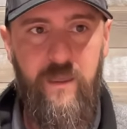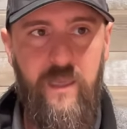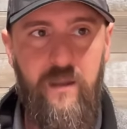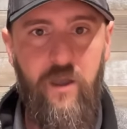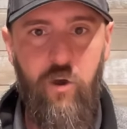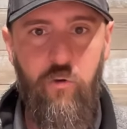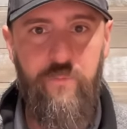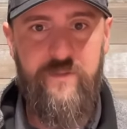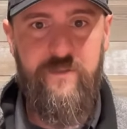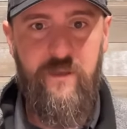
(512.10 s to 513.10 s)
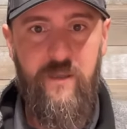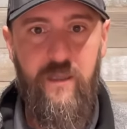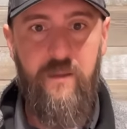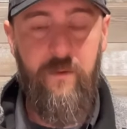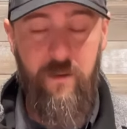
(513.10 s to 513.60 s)
in hopes
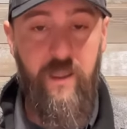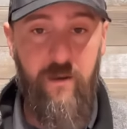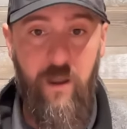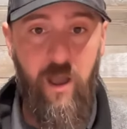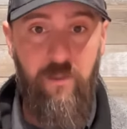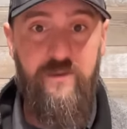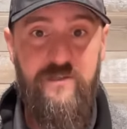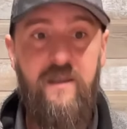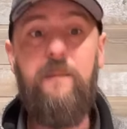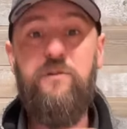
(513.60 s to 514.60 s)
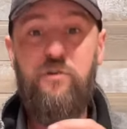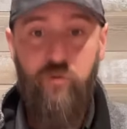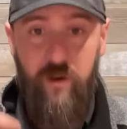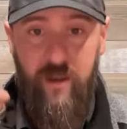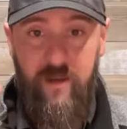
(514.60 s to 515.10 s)
and, and knowledge that I'm
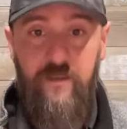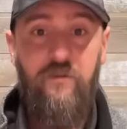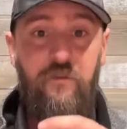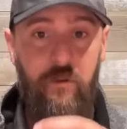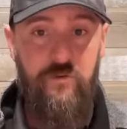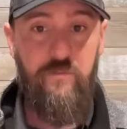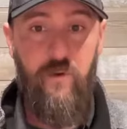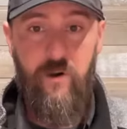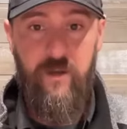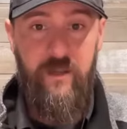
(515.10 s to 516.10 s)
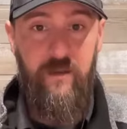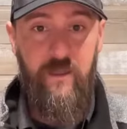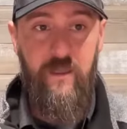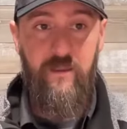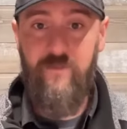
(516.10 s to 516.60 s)
training the future market.
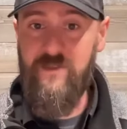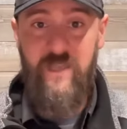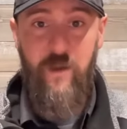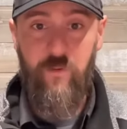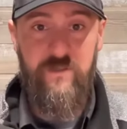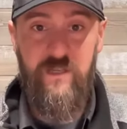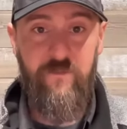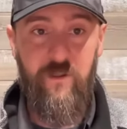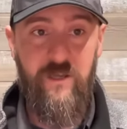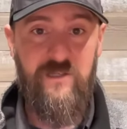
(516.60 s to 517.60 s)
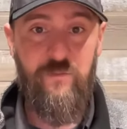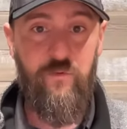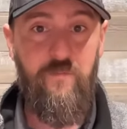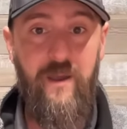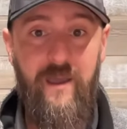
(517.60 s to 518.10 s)
That this guy wasn't even a
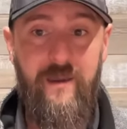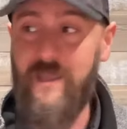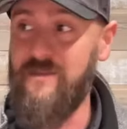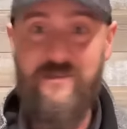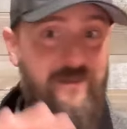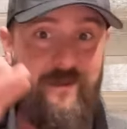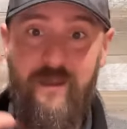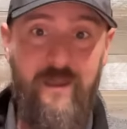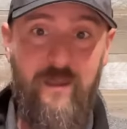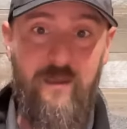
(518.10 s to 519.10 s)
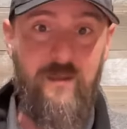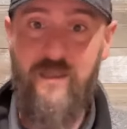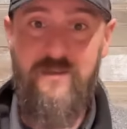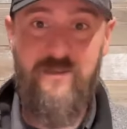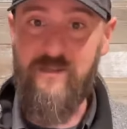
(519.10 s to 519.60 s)
customer of mine. He just a uh,
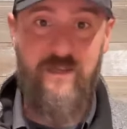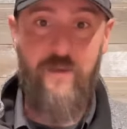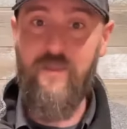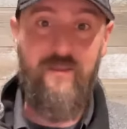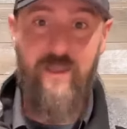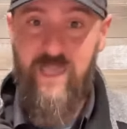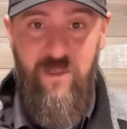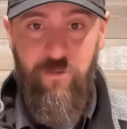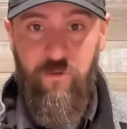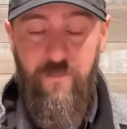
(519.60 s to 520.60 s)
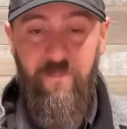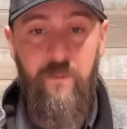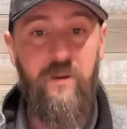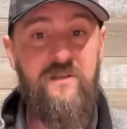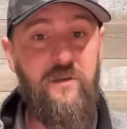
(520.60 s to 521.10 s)
he's just a dummy in the ether.
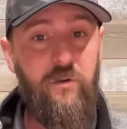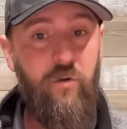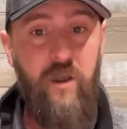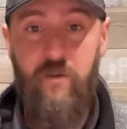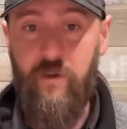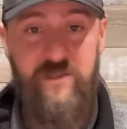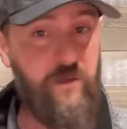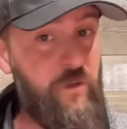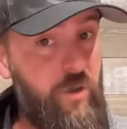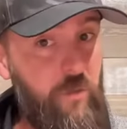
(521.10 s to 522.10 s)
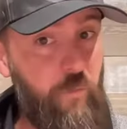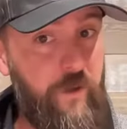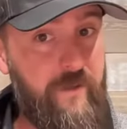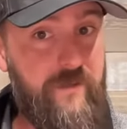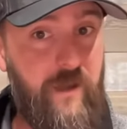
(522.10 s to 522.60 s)
But it's a great, it's a good
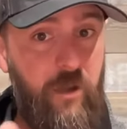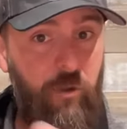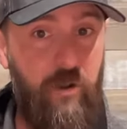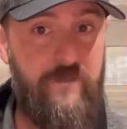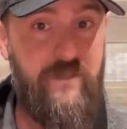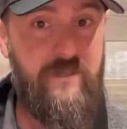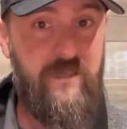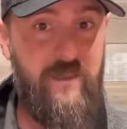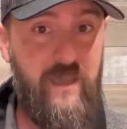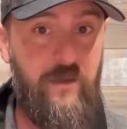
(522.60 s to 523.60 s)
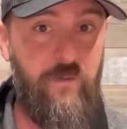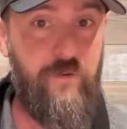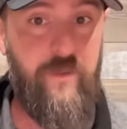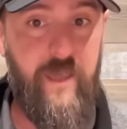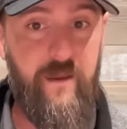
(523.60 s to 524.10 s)
one to hold up and say, see that, don't
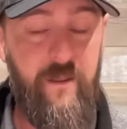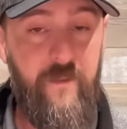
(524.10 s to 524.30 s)
do that.